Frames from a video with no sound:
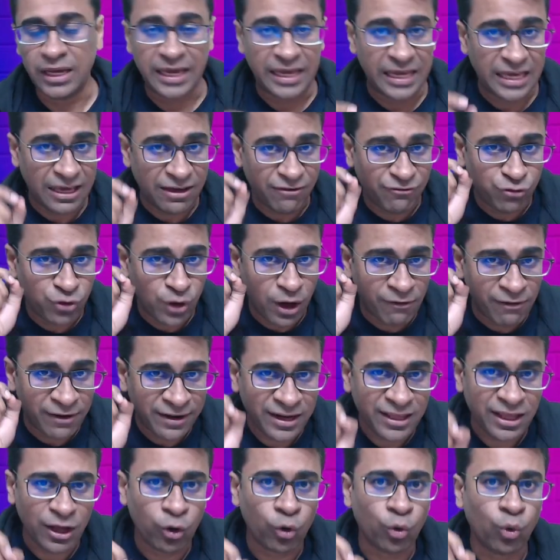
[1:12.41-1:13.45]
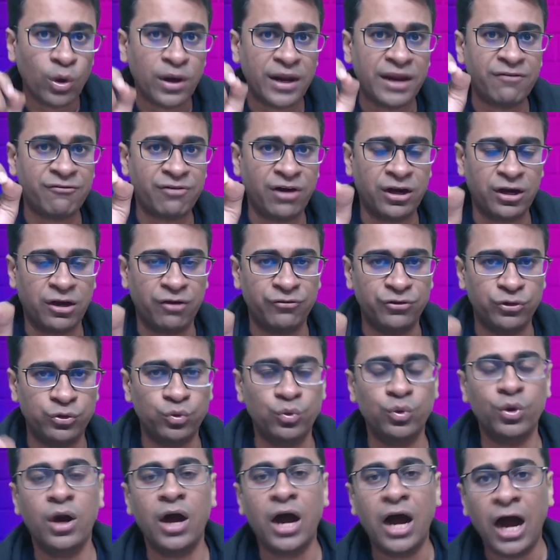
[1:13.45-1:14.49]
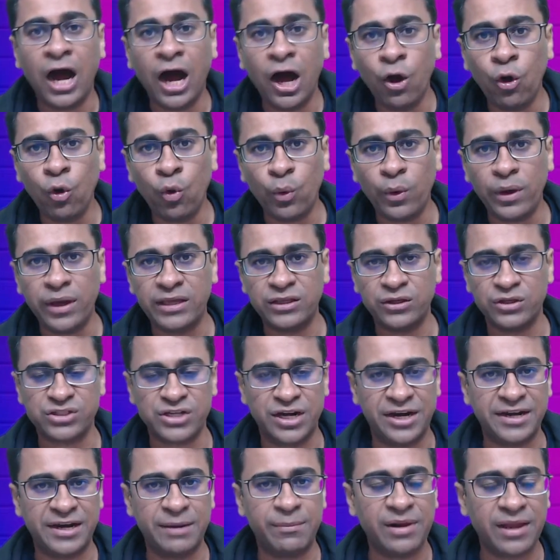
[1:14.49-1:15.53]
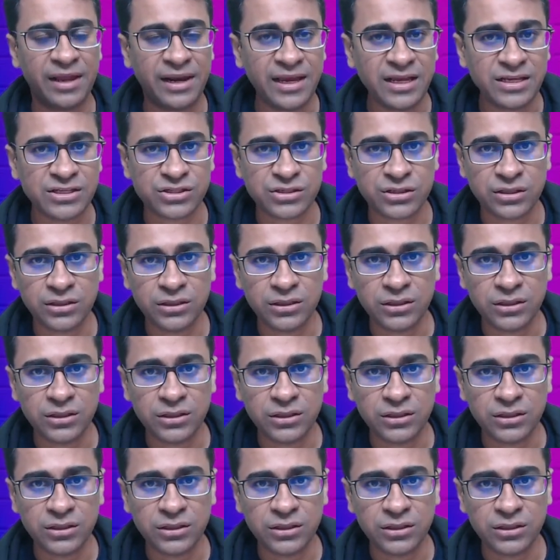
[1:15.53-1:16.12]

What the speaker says: If you have written your goal in front of you, how is your study table arranged?